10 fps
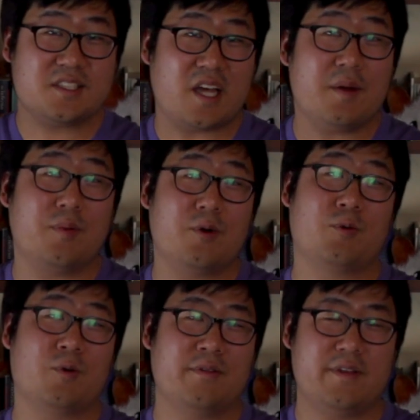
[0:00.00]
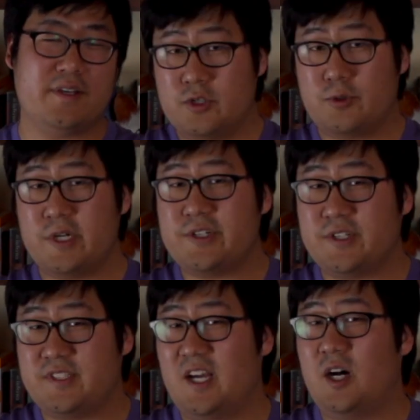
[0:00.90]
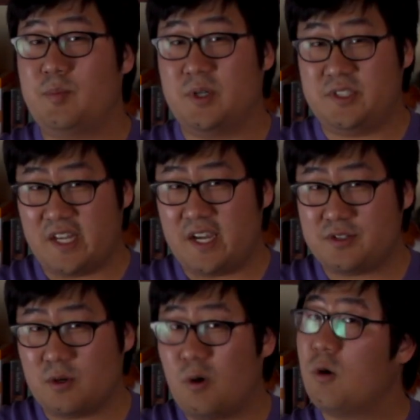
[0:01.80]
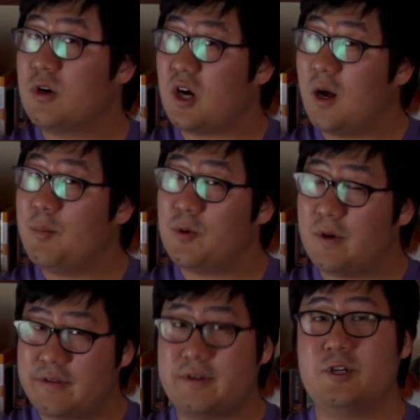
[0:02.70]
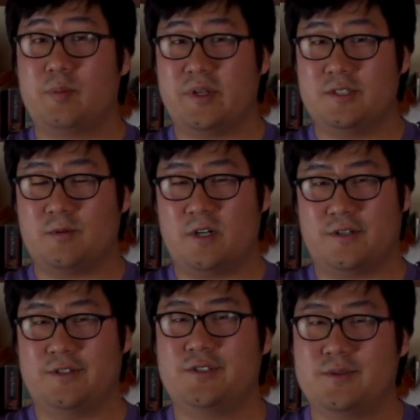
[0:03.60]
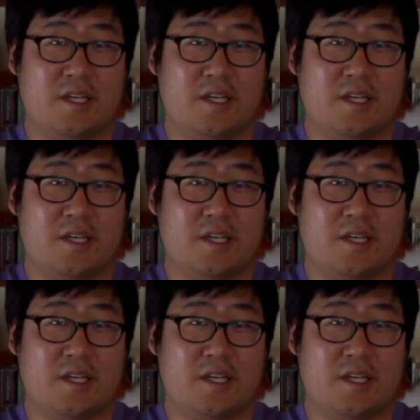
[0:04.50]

sideboard worthy. Creatures that help protect or combo with your Planeswalkers.